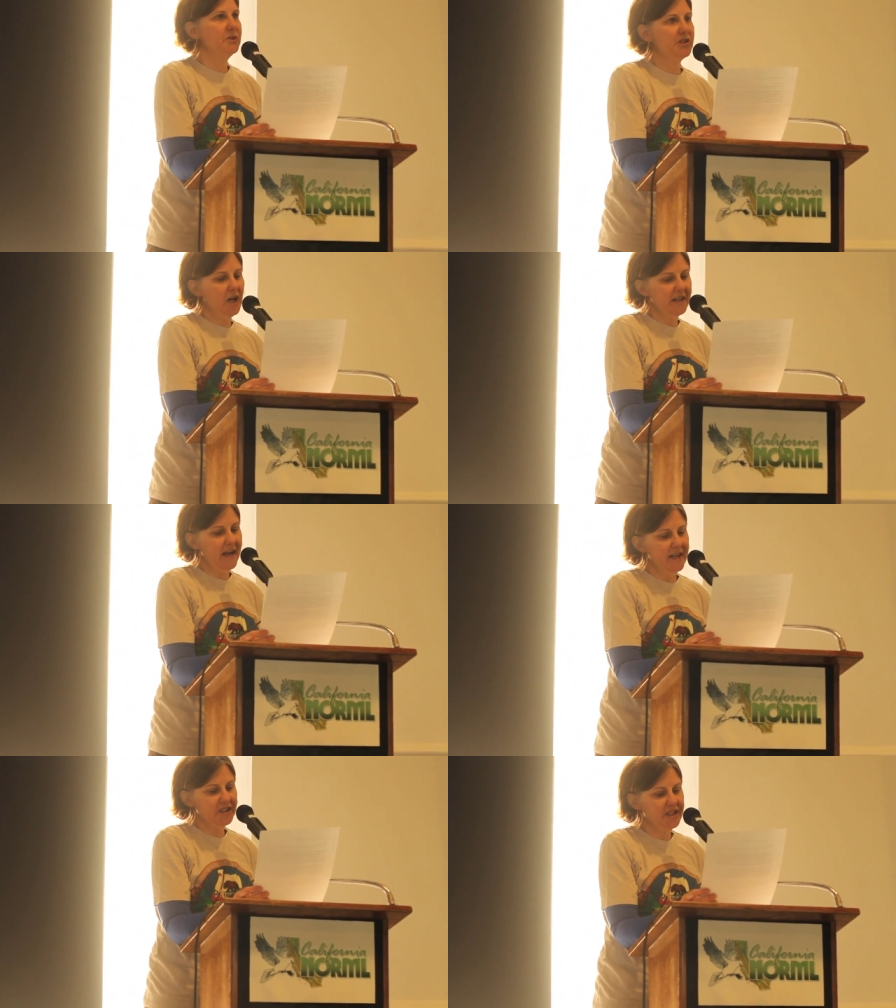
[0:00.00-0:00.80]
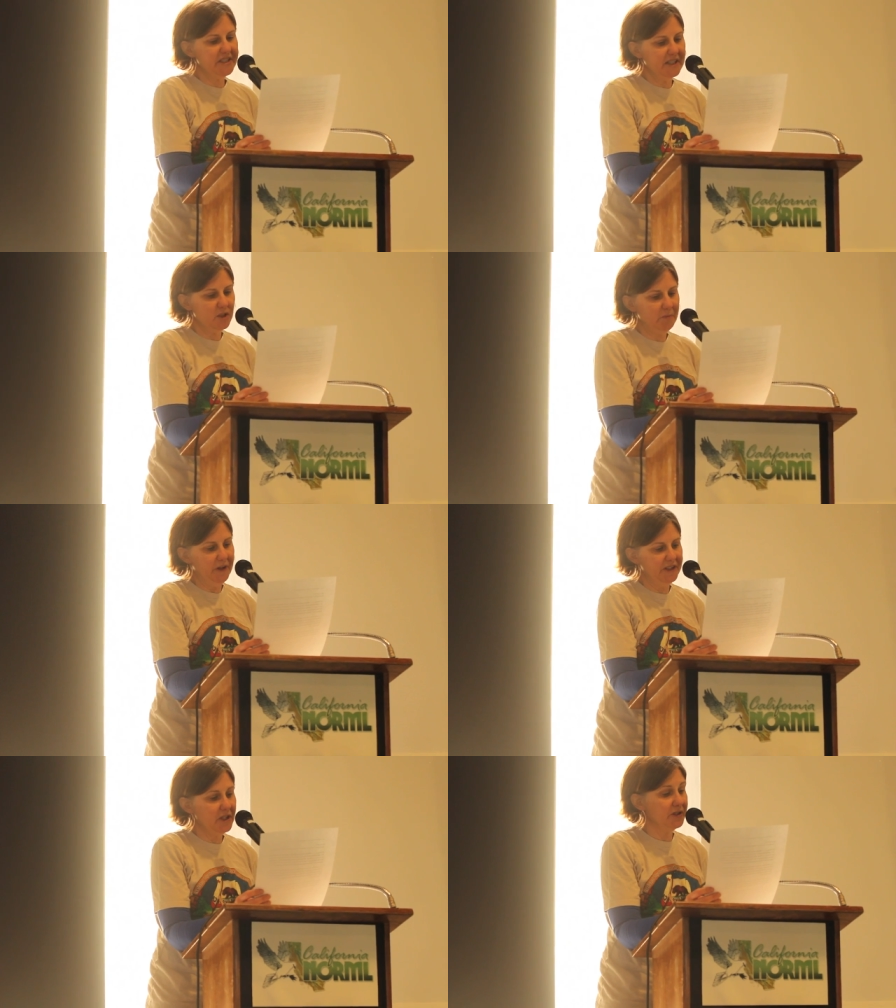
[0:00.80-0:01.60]
who sought a hashish
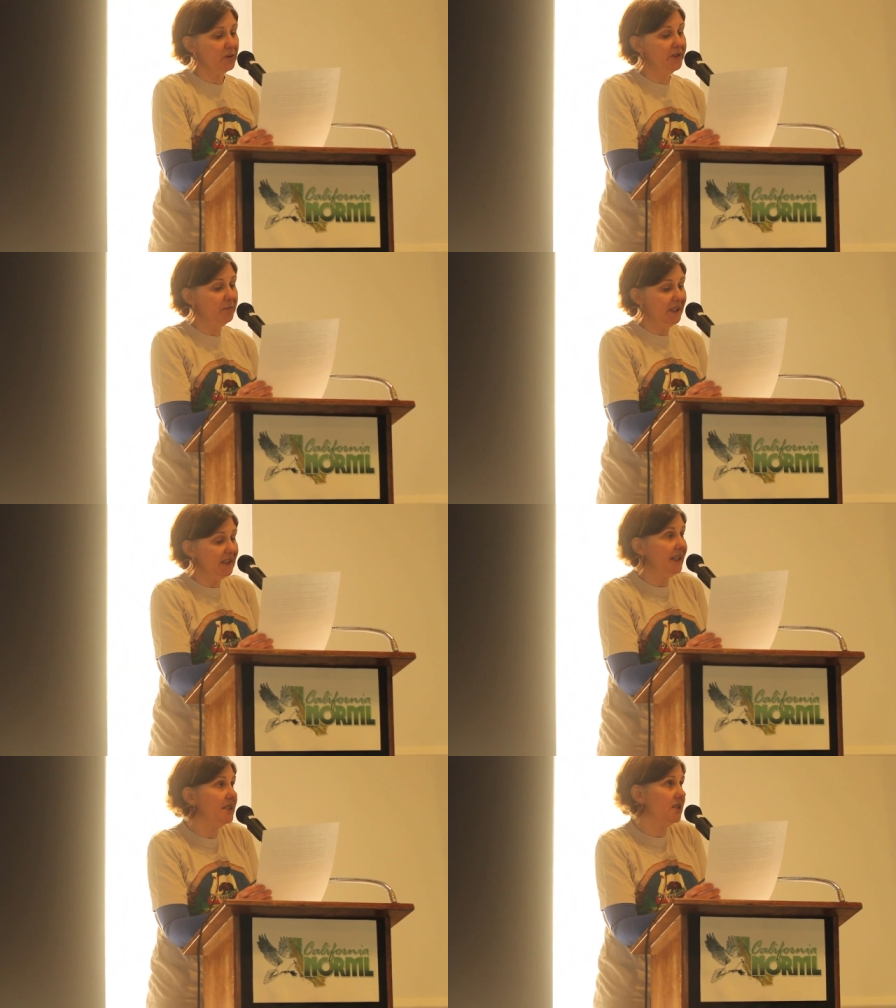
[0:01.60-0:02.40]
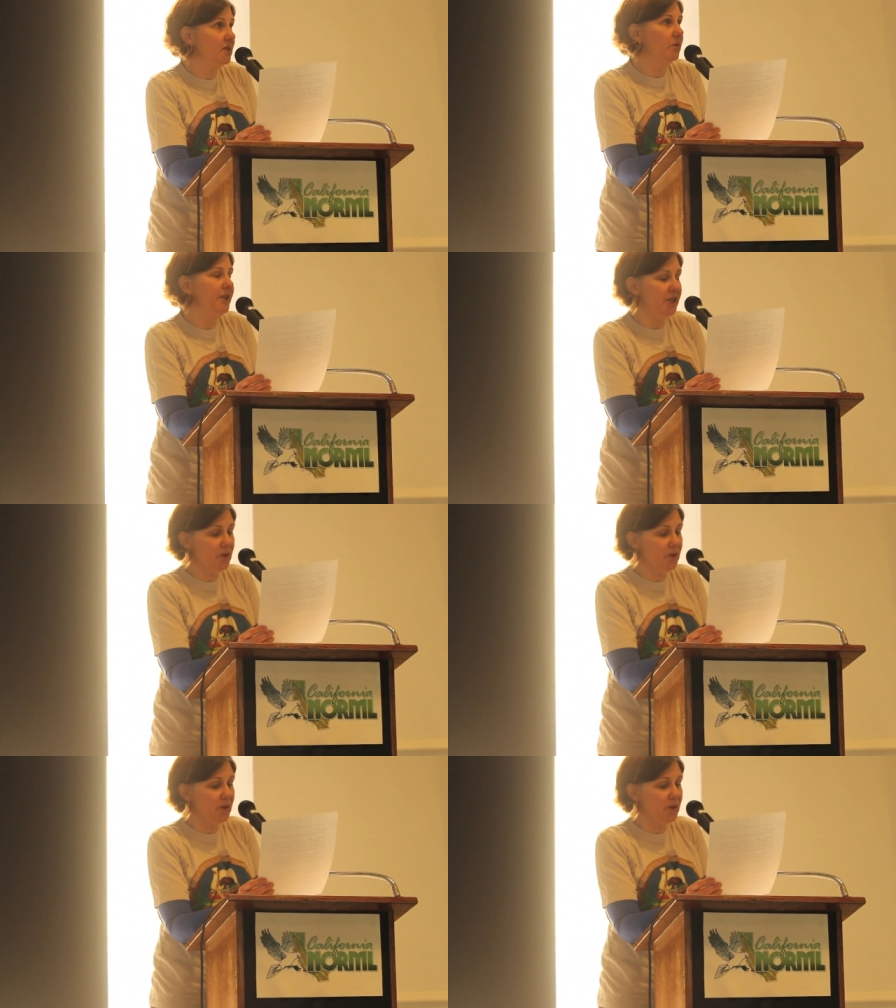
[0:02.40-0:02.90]
experience also in the Middle East when he